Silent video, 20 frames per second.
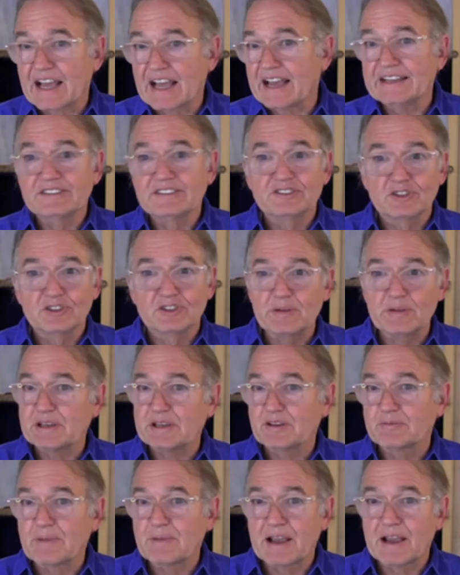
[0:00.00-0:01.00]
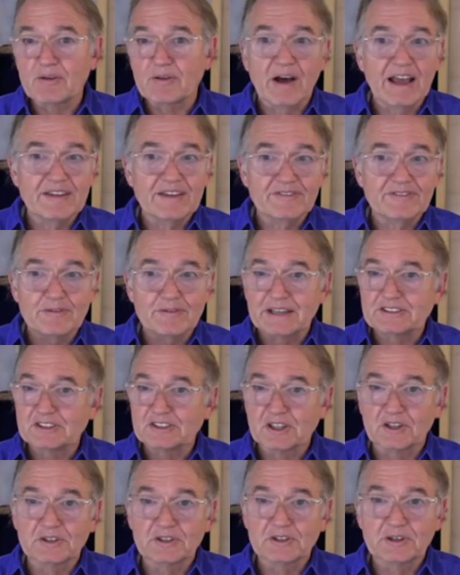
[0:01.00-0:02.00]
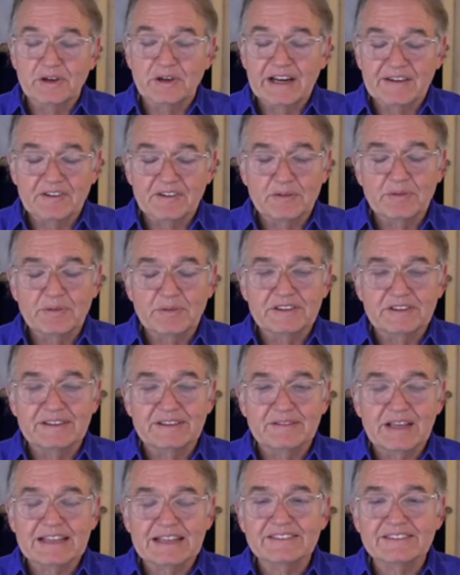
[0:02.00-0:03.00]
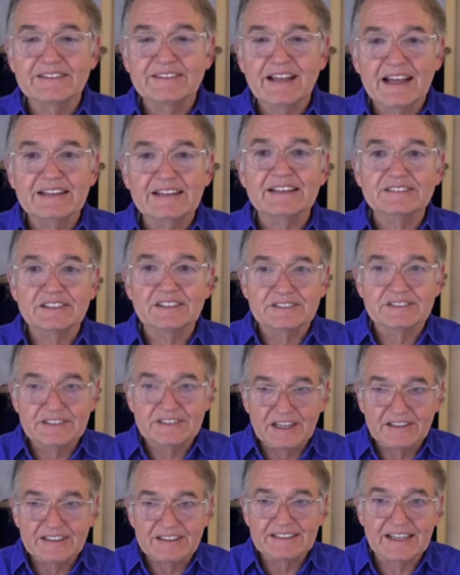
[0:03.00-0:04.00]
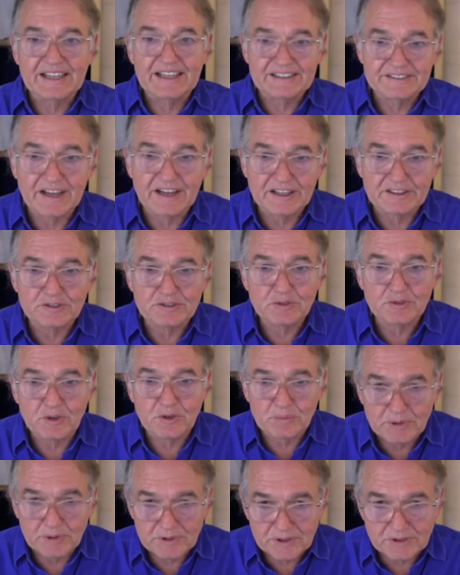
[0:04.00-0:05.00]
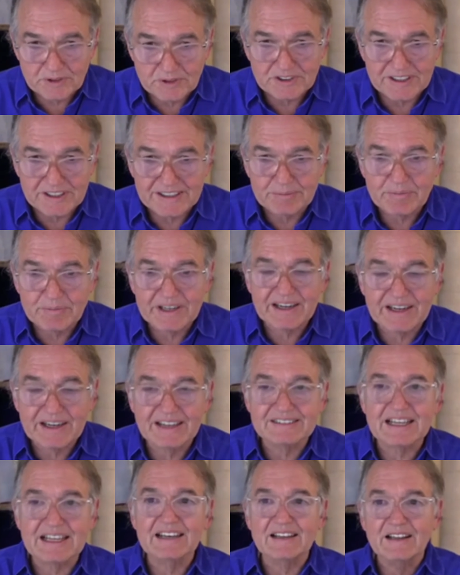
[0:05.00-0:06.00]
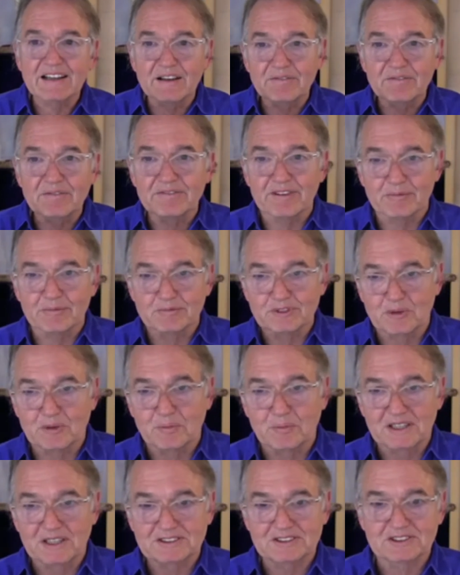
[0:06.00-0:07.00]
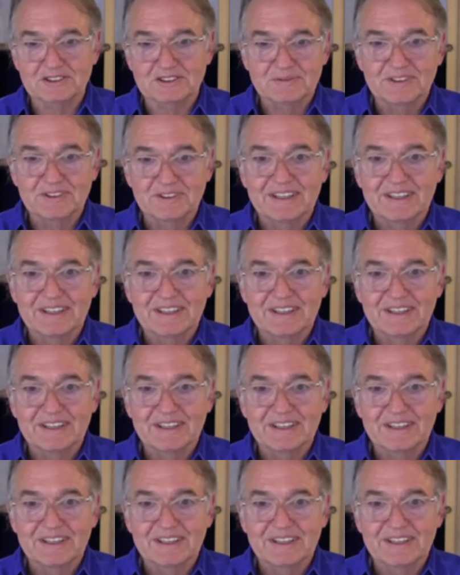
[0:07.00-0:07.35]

I enjoy being with my wife and my children, whatever, but that's not necessarily testosterone producing because I love them so much.